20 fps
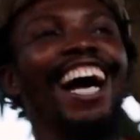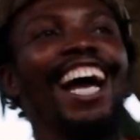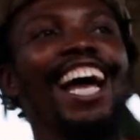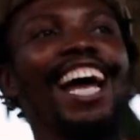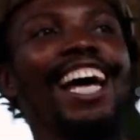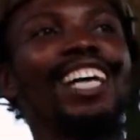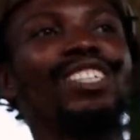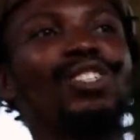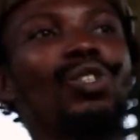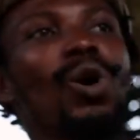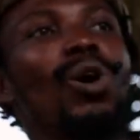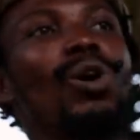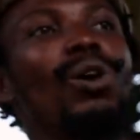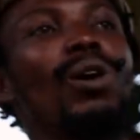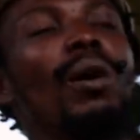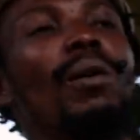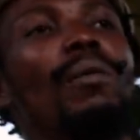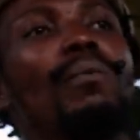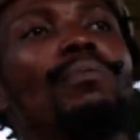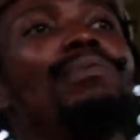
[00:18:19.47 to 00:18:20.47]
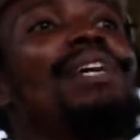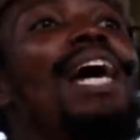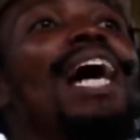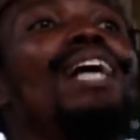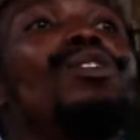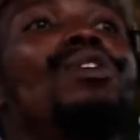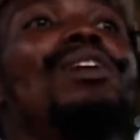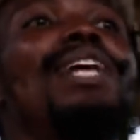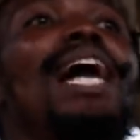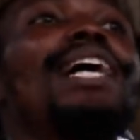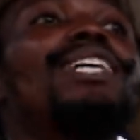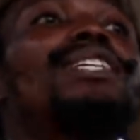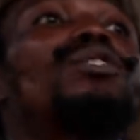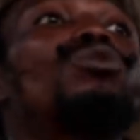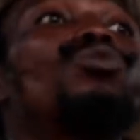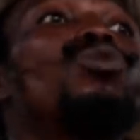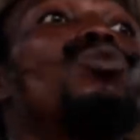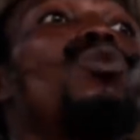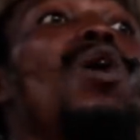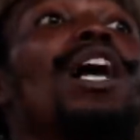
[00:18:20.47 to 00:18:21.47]
Hey, so me, I don't
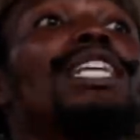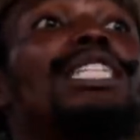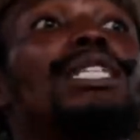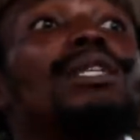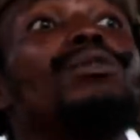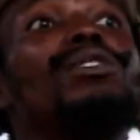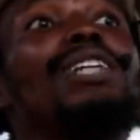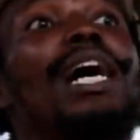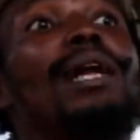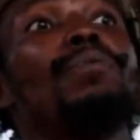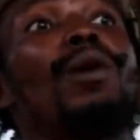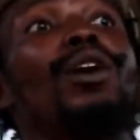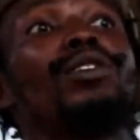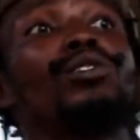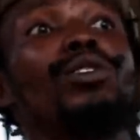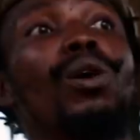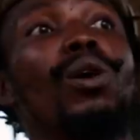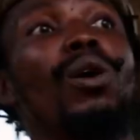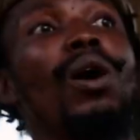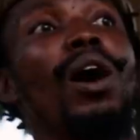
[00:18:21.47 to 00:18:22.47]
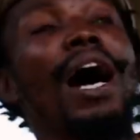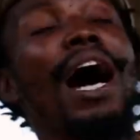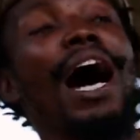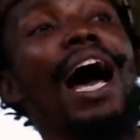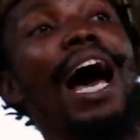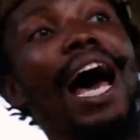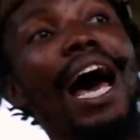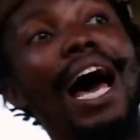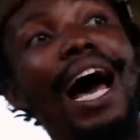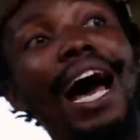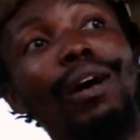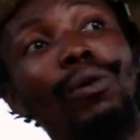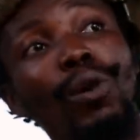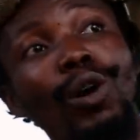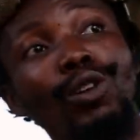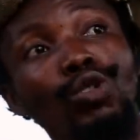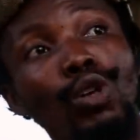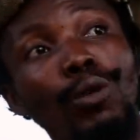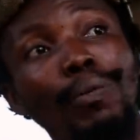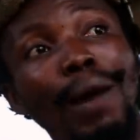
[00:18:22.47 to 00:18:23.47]
like to watch dead body. I
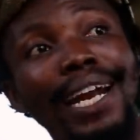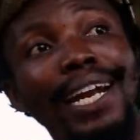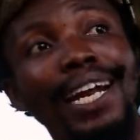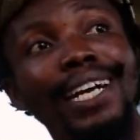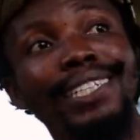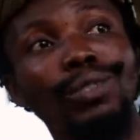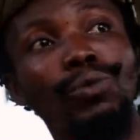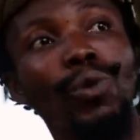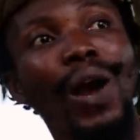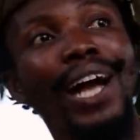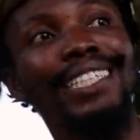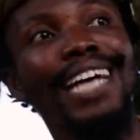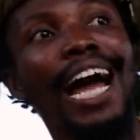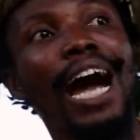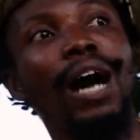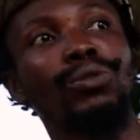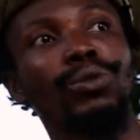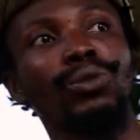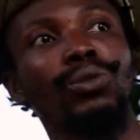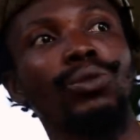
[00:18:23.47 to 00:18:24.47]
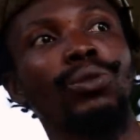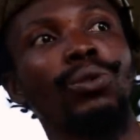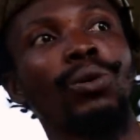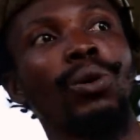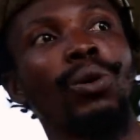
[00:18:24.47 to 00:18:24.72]
want to manage White House.